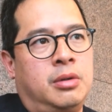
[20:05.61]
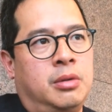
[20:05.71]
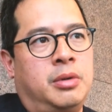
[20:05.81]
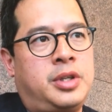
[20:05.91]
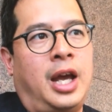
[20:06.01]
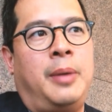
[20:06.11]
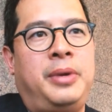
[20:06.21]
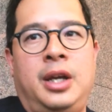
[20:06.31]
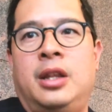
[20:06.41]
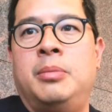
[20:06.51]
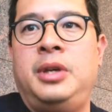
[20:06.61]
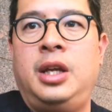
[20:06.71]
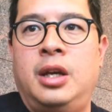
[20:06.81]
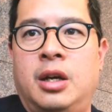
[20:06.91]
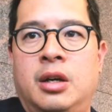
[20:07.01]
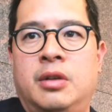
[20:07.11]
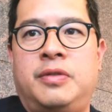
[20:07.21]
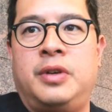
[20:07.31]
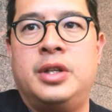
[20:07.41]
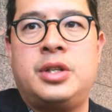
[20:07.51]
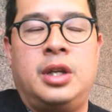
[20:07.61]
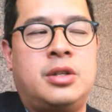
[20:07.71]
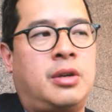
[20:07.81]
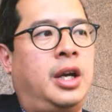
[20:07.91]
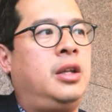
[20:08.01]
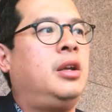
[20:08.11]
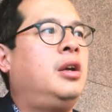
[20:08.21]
what's happening in the media, for instance, right?